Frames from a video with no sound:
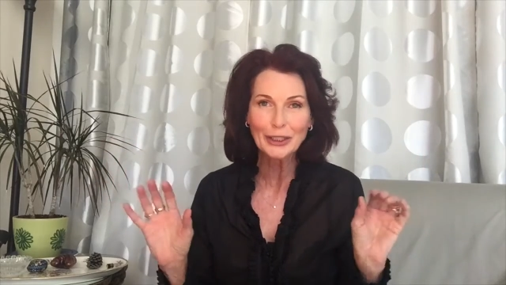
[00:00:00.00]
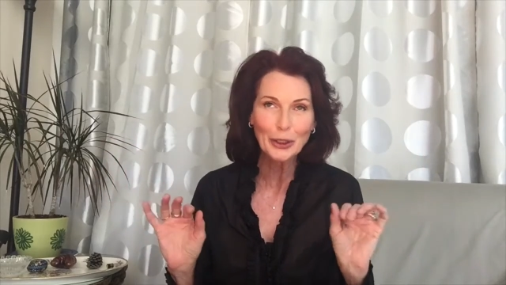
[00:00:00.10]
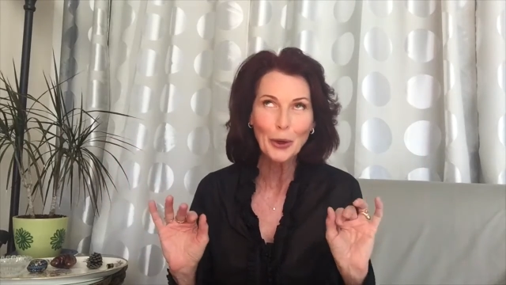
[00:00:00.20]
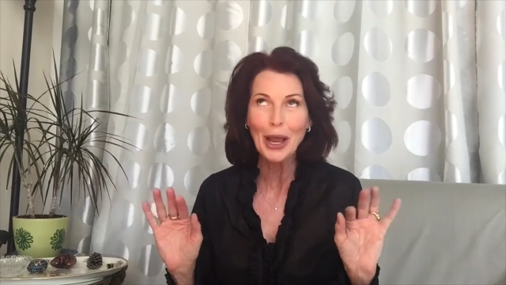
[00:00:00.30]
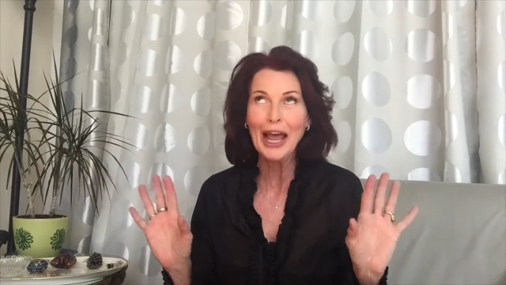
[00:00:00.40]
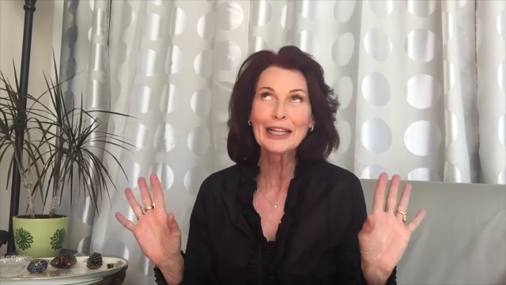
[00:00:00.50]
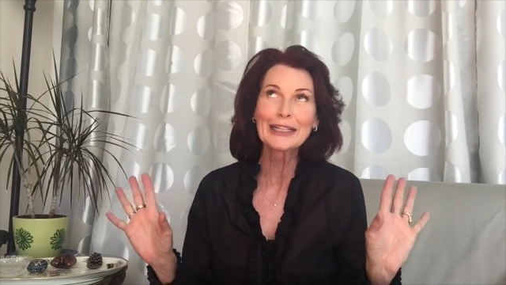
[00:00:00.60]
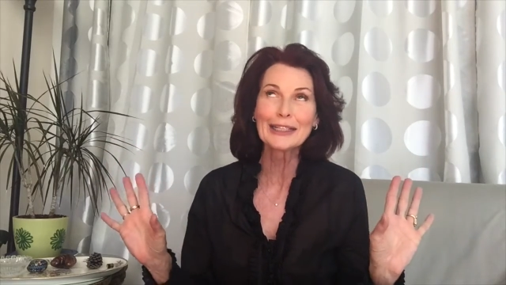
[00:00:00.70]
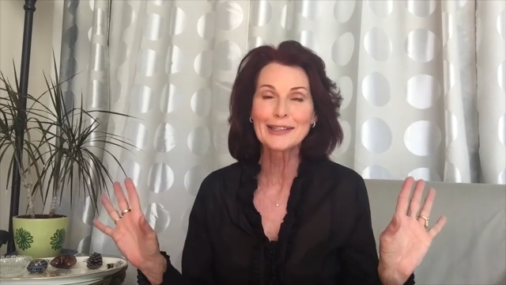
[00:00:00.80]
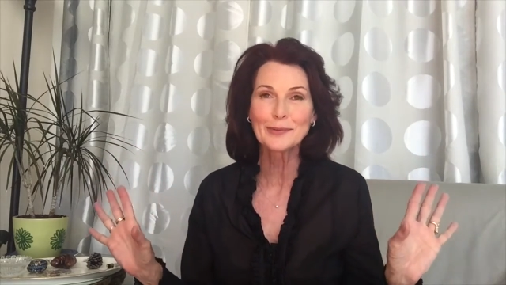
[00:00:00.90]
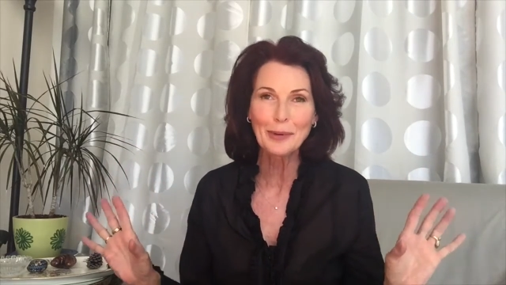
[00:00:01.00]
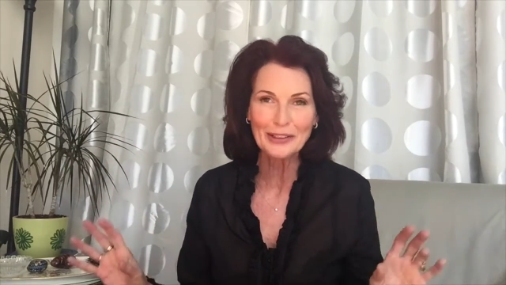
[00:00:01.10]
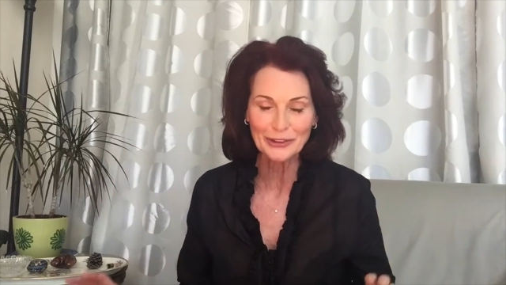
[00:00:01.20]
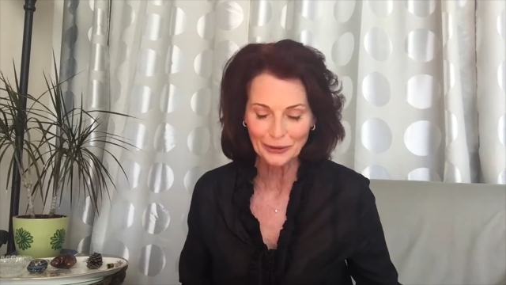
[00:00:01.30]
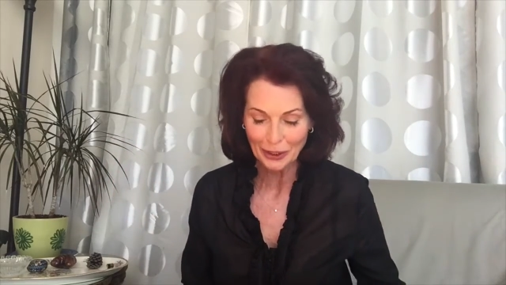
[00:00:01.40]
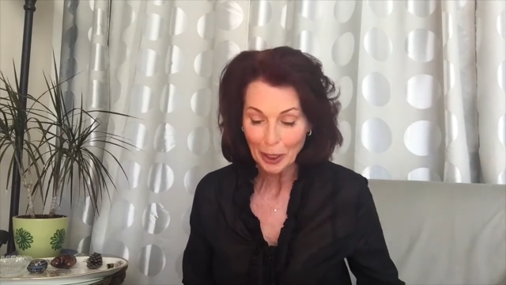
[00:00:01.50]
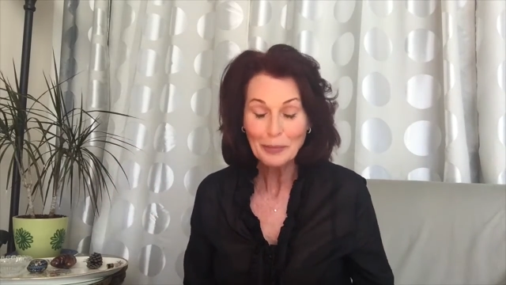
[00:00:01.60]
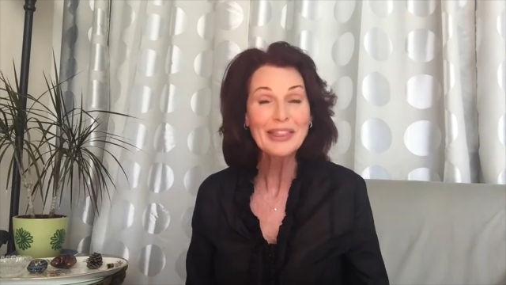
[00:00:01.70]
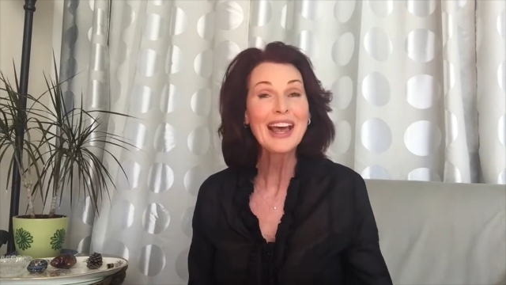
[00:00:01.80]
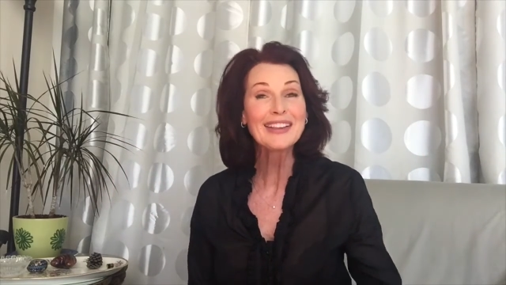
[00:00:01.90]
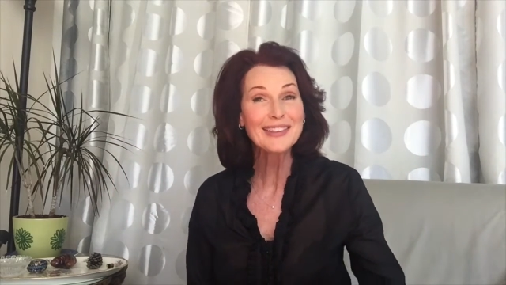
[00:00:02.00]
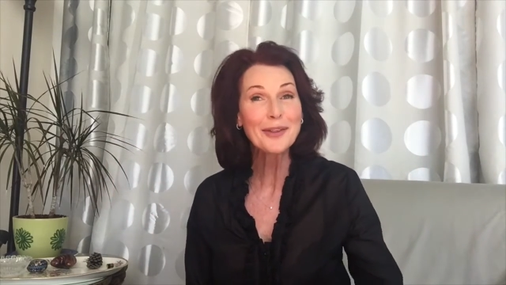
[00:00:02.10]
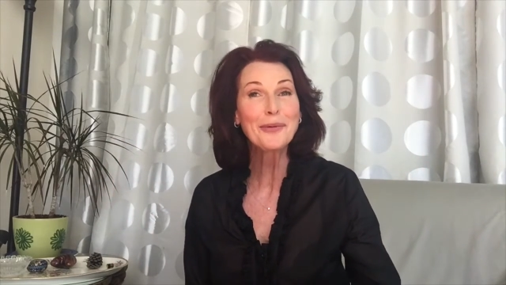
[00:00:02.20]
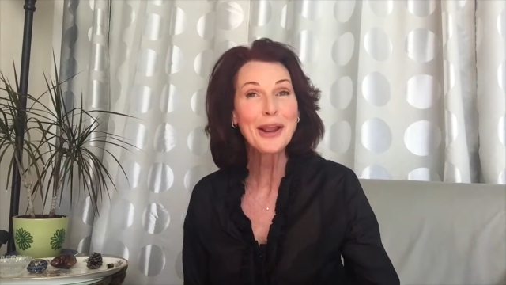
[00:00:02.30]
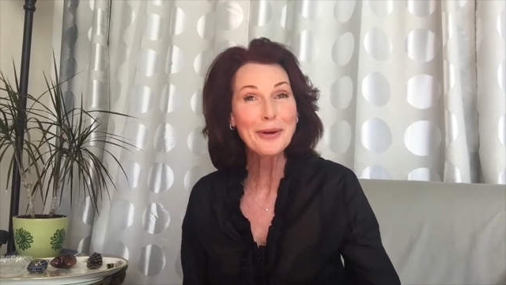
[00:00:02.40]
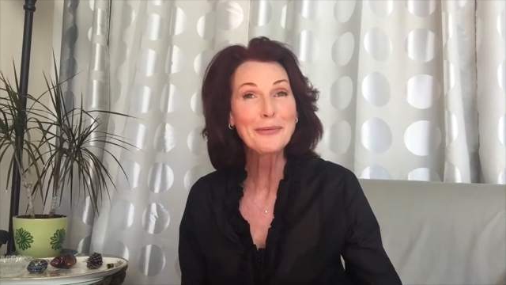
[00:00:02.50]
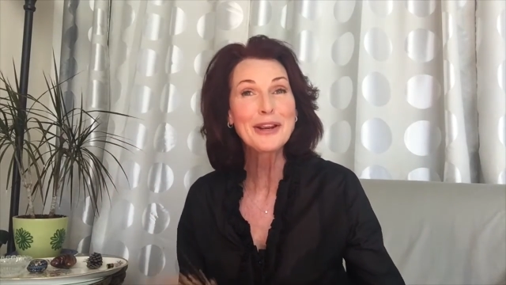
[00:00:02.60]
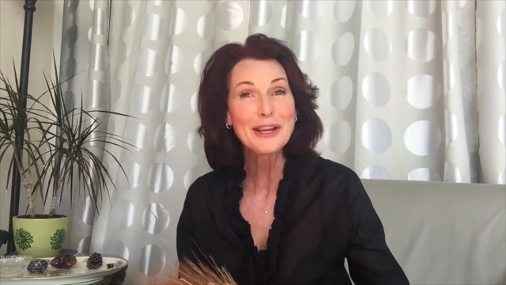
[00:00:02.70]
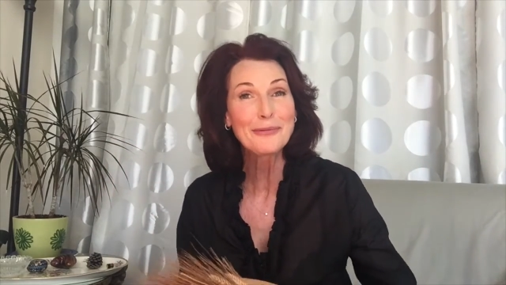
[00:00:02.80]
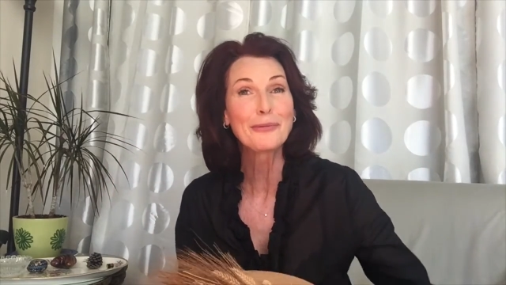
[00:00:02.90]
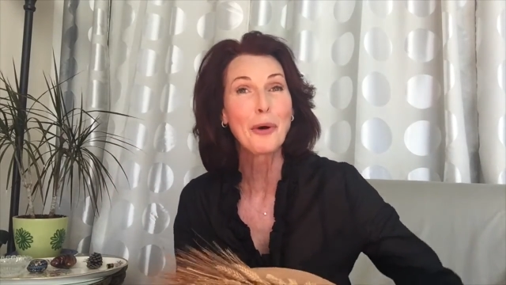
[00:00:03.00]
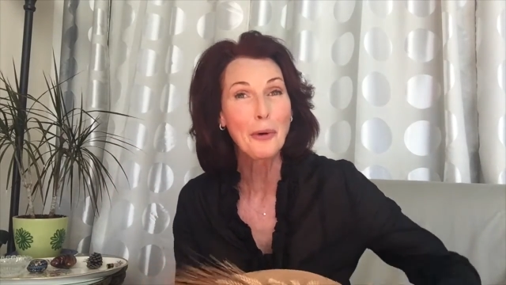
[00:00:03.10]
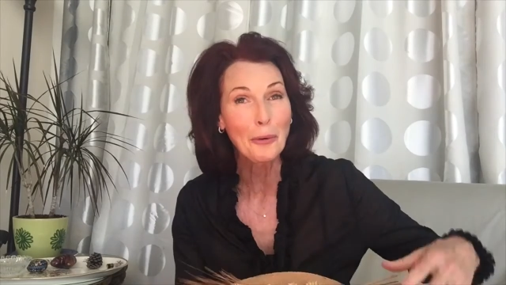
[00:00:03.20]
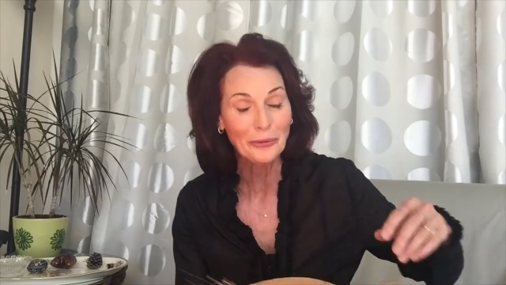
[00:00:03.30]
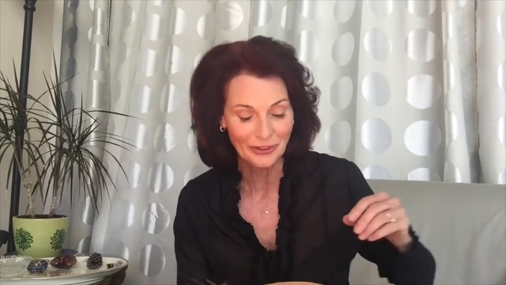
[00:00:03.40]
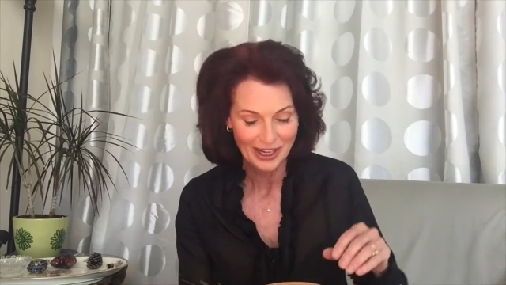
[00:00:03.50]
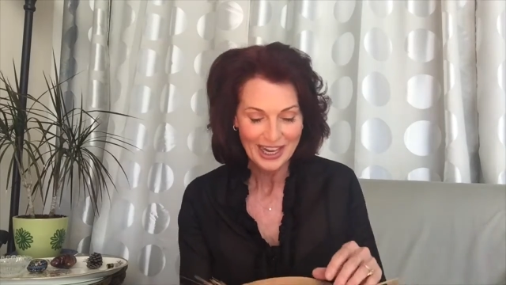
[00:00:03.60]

you know, elegant special, but that's the way we rolled.